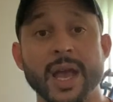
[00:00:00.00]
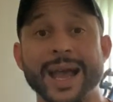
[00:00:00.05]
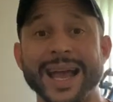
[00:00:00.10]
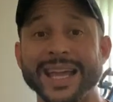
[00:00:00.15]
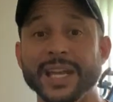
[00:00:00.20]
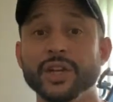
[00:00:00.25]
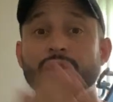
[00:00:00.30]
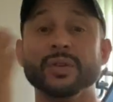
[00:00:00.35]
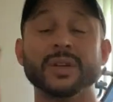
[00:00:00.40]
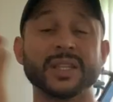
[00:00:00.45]

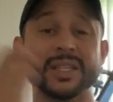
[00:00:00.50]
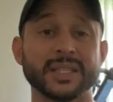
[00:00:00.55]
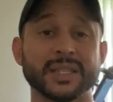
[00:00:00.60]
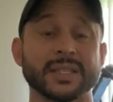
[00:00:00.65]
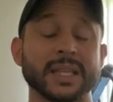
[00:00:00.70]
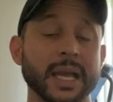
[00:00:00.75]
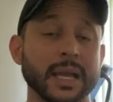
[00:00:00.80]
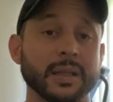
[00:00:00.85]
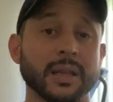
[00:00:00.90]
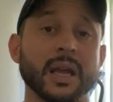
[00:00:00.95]
I knew
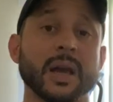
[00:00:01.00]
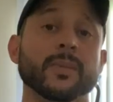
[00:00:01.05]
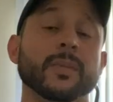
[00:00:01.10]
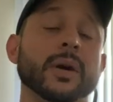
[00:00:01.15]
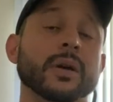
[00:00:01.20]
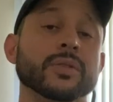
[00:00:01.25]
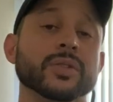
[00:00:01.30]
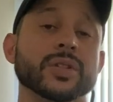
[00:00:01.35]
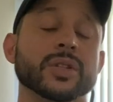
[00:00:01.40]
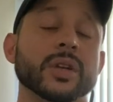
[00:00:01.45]
exactly how
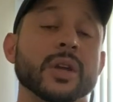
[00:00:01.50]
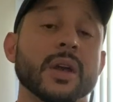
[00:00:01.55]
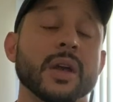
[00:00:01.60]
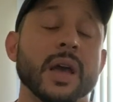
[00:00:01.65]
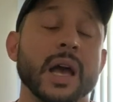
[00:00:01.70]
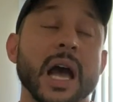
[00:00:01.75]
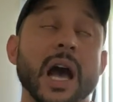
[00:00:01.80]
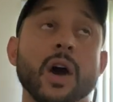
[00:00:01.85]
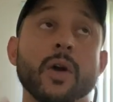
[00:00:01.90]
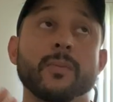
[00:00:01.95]
much
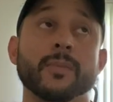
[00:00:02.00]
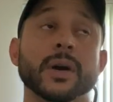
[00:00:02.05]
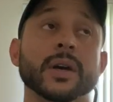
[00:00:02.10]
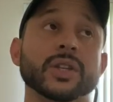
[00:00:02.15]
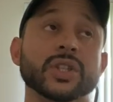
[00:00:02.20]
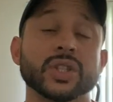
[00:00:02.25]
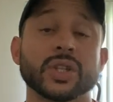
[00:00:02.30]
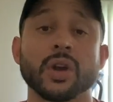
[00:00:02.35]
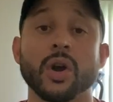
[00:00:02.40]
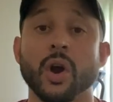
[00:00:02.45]

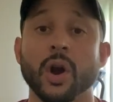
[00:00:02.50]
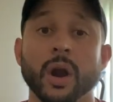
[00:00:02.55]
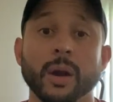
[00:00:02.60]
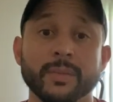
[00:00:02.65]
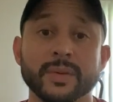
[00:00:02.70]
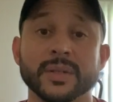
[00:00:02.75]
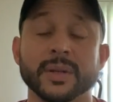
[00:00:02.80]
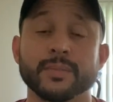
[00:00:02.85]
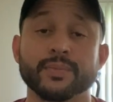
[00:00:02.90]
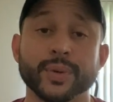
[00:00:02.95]

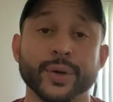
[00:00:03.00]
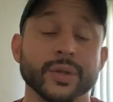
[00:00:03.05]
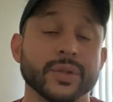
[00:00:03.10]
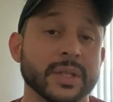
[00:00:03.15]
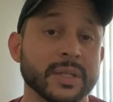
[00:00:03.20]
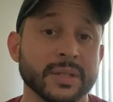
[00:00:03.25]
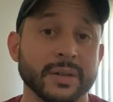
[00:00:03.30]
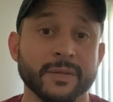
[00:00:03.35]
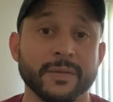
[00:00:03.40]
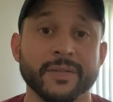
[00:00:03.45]
carbs and
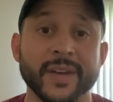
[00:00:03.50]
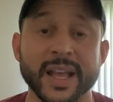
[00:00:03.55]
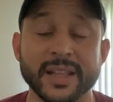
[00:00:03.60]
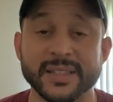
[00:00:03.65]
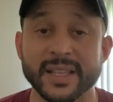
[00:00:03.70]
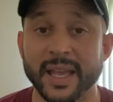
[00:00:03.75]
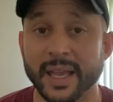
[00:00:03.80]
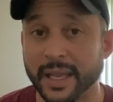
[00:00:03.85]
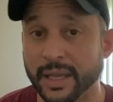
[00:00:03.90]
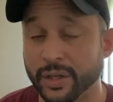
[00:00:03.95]
proteins and fats
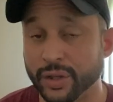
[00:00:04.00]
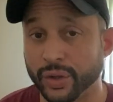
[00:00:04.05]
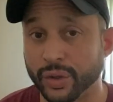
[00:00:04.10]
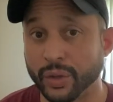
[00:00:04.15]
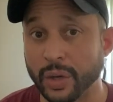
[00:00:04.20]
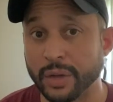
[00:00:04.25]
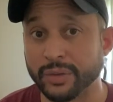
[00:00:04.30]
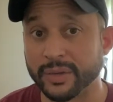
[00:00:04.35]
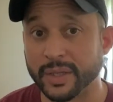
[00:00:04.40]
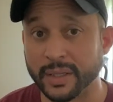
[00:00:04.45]
I ate
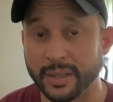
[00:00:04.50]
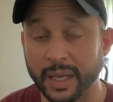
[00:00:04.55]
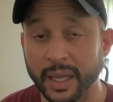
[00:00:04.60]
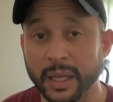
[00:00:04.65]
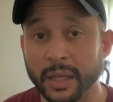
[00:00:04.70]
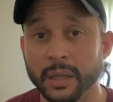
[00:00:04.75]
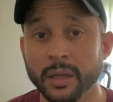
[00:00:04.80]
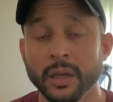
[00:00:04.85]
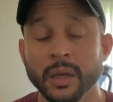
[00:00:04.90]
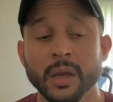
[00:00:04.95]
throughout the
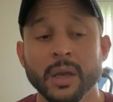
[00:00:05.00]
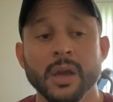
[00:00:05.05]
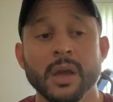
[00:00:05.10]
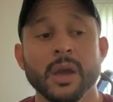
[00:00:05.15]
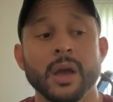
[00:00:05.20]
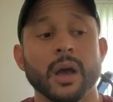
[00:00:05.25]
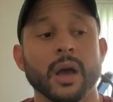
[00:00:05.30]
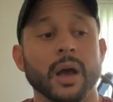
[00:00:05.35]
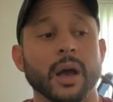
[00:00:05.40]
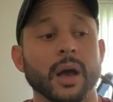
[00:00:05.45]
day,
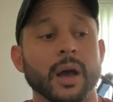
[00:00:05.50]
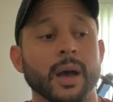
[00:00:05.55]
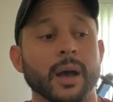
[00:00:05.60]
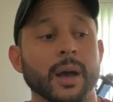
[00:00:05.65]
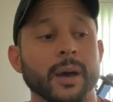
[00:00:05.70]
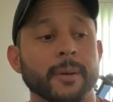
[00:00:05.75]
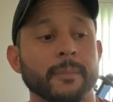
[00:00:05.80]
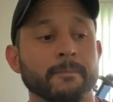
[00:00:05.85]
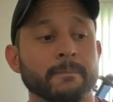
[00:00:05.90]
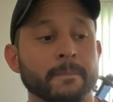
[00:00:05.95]

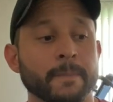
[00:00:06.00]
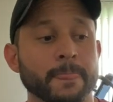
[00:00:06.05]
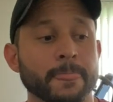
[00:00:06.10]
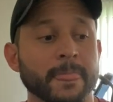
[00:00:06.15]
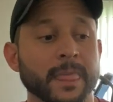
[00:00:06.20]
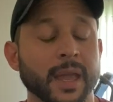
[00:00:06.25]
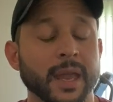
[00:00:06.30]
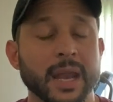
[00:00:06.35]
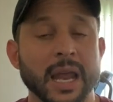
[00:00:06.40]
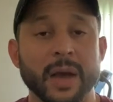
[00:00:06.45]

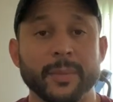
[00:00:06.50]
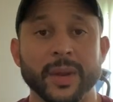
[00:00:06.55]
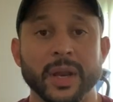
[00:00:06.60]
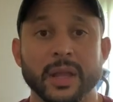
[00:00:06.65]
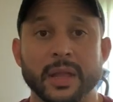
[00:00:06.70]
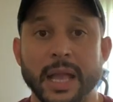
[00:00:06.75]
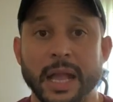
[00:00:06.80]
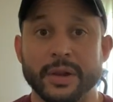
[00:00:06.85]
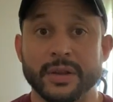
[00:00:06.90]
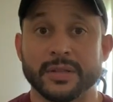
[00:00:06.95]
and how many
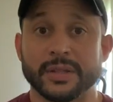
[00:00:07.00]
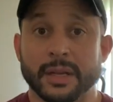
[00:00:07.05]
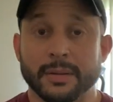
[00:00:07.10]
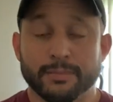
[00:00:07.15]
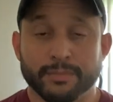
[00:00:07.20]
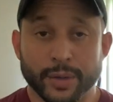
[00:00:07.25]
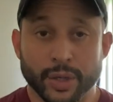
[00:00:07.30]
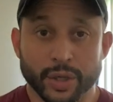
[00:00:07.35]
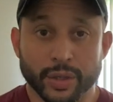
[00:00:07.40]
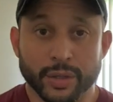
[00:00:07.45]
calories I
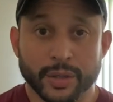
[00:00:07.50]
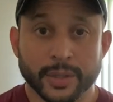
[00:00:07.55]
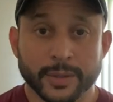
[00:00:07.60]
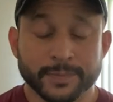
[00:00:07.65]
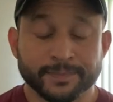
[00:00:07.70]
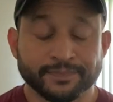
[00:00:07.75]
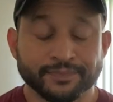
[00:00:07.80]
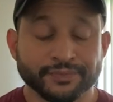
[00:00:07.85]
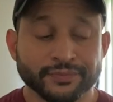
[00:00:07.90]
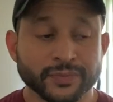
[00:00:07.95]
burned,
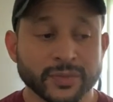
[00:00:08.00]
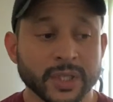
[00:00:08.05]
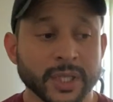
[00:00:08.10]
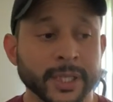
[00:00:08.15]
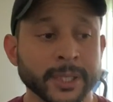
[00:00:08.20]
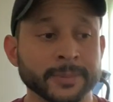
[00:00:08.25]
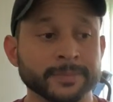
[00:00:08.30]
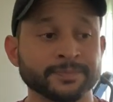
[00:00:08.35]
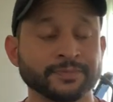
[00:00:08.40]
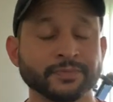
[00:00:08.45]

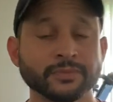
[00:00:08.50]
okay?